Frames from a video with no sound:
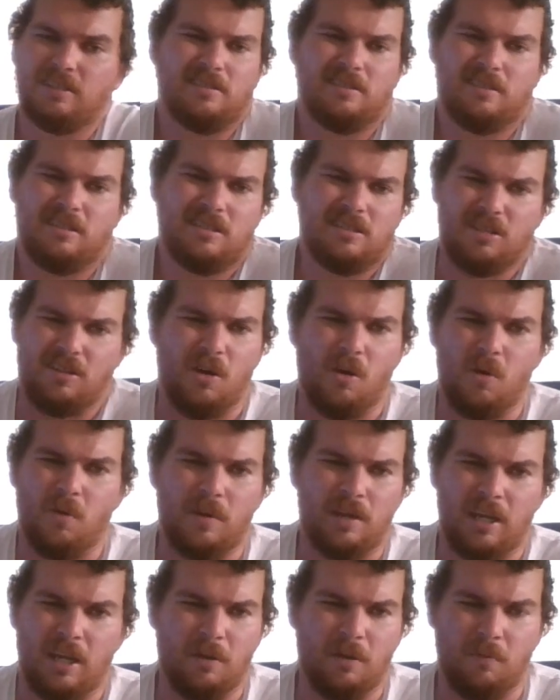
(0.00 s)
it's an
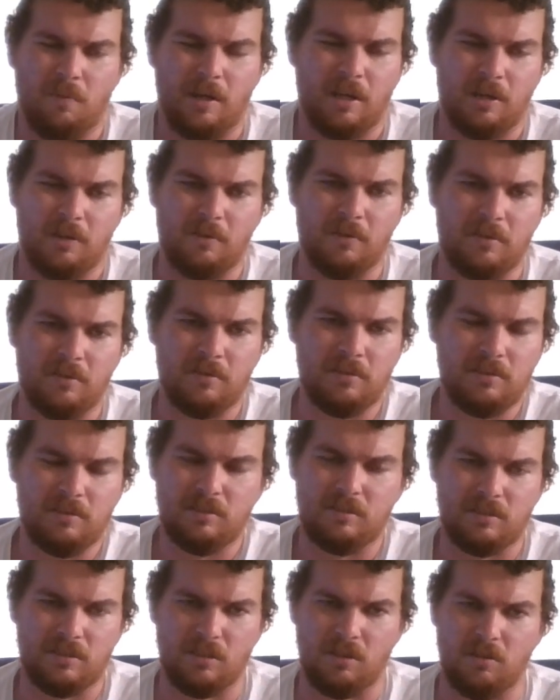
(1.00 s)
okay record.
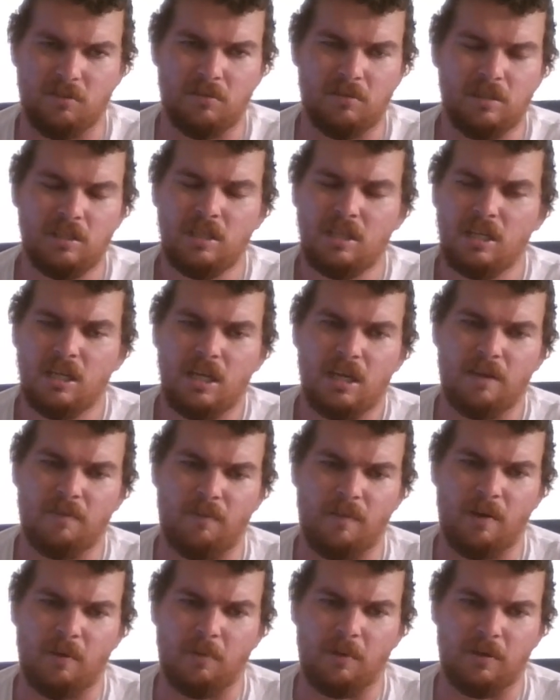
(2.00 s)
So
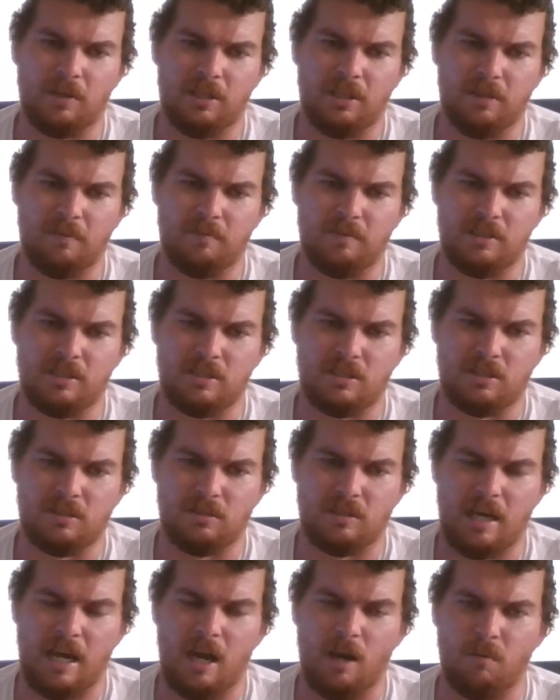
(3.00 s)
if I were to give
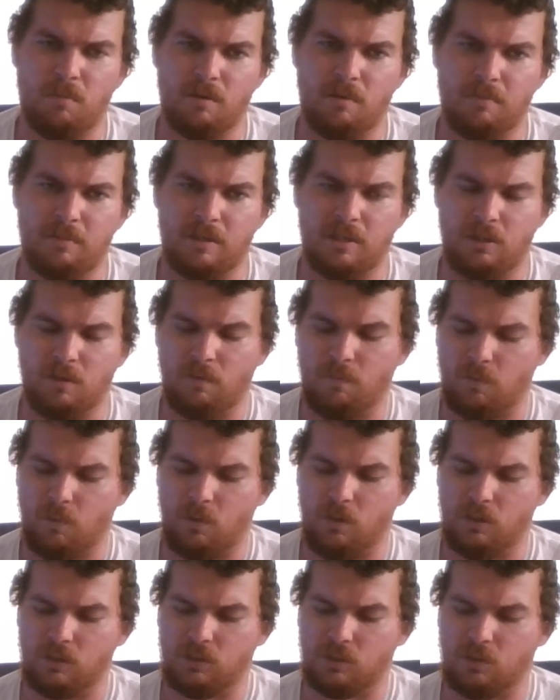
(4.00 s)
this album an
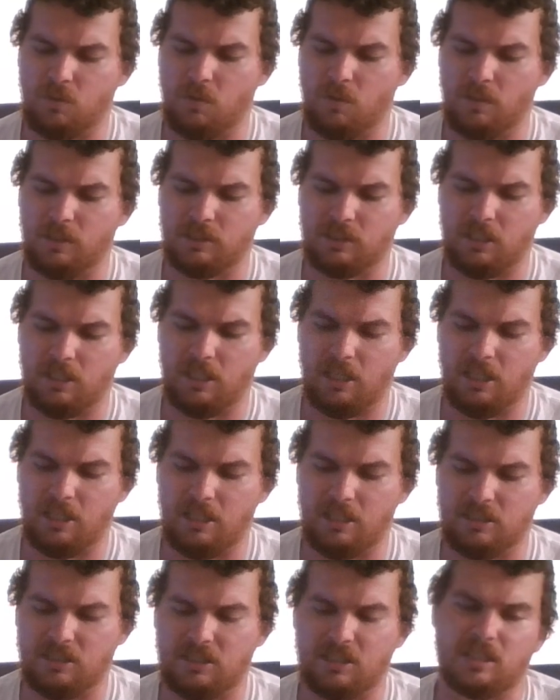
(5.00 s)
overall score, it's going to get
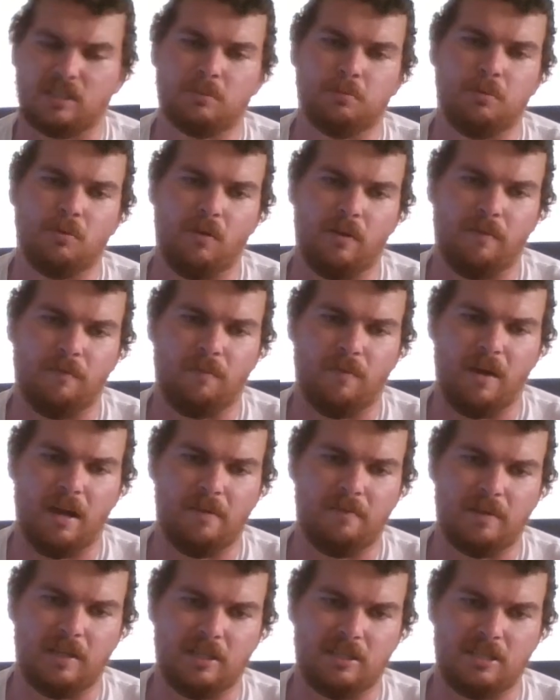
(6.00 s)
a 6.5
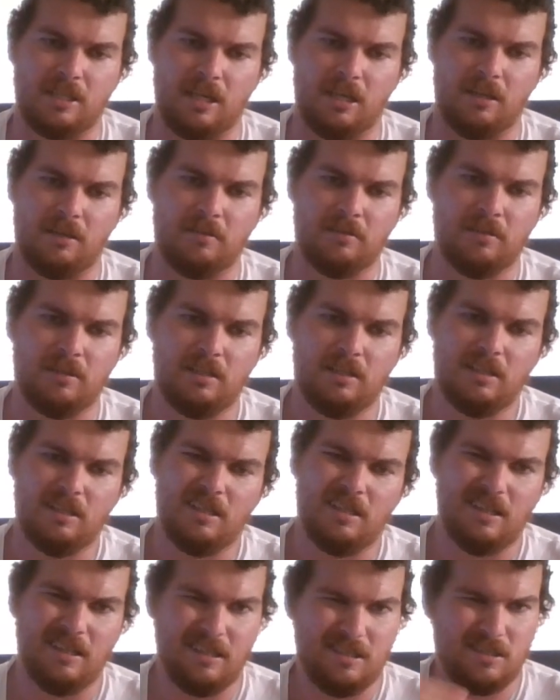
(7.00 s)
out of 10.
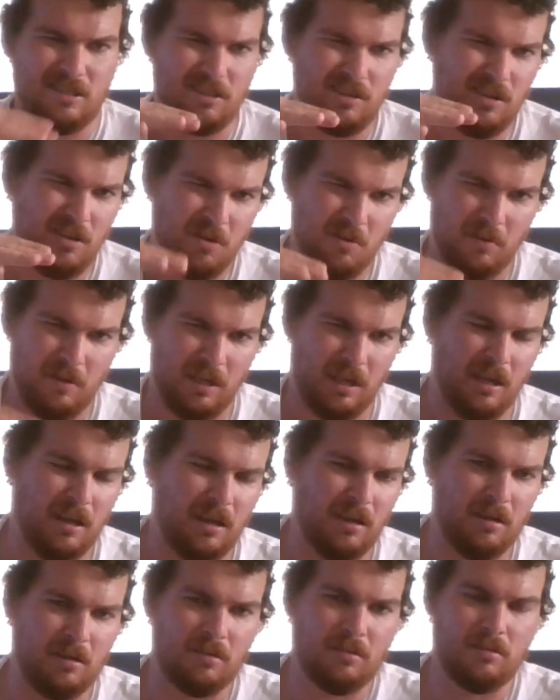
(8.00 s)
It's
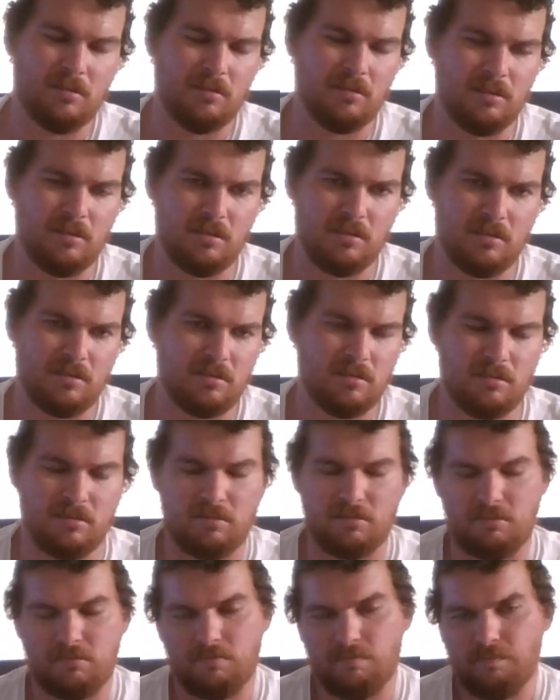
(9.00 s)
okay. It's